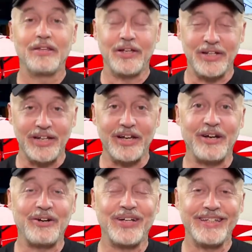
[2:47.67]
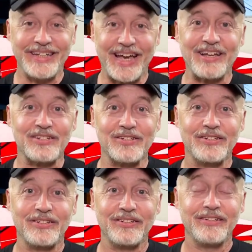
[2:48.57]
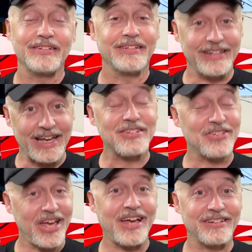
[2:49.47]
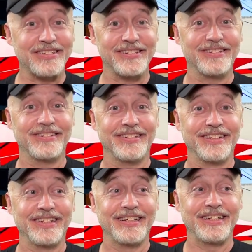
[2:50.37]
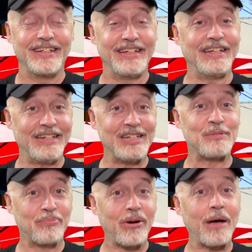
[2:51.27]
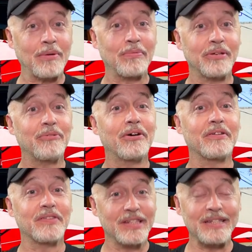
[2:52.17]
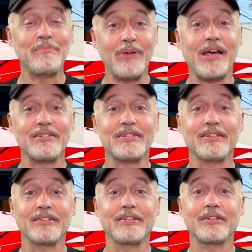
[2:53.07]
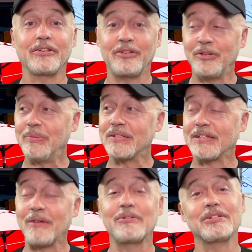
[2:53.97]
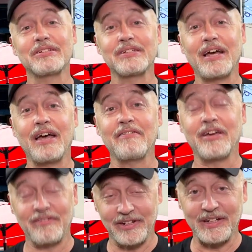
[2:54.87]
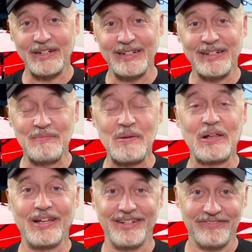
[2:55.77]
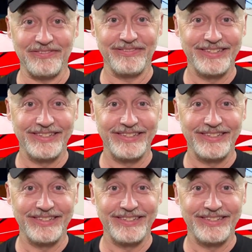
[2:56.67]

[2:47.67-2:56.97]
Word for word: There you go. Yes. Yes, yes. It is probably one of the best Cuban sandwiches I've ever eaten in my life.